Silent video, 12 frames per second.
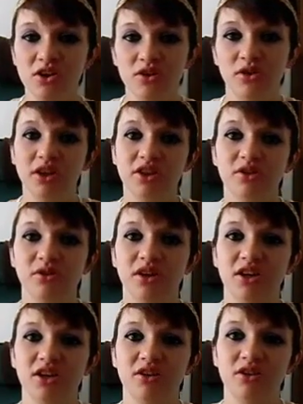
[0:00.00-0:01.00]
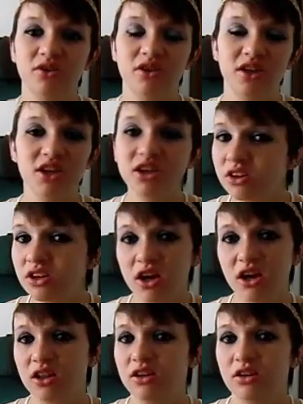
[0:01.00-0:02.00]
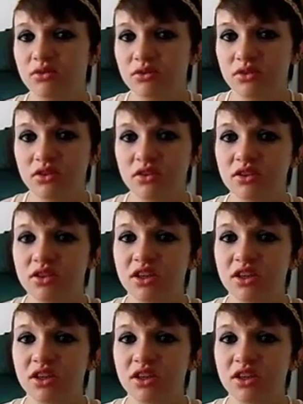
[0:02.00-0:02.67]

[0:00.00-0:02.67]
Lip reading: you're going through it, you know that you're not alone,